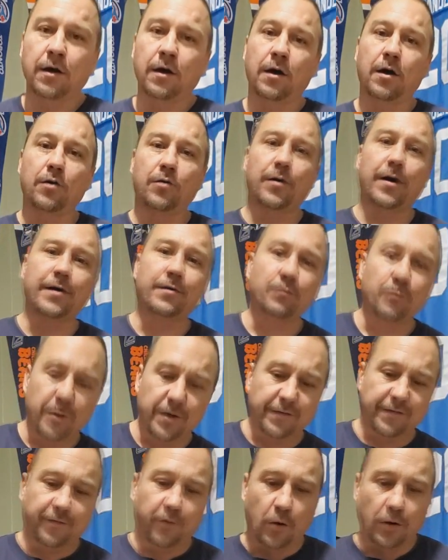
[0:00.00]
All right,
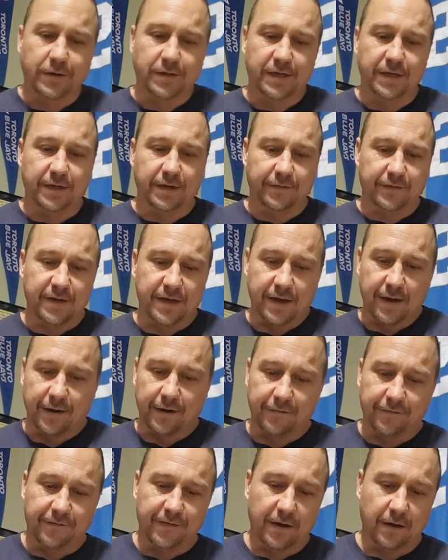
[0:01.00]
week 14 in the
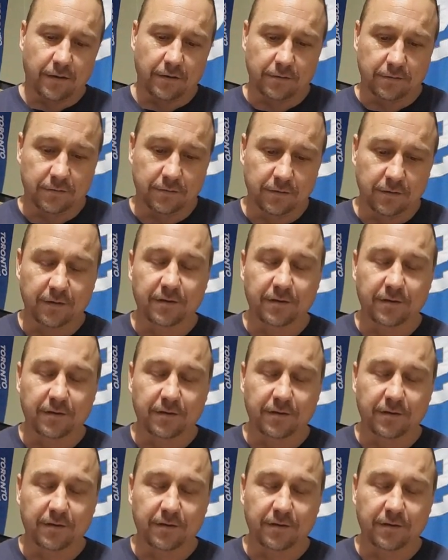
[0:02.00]
NFL.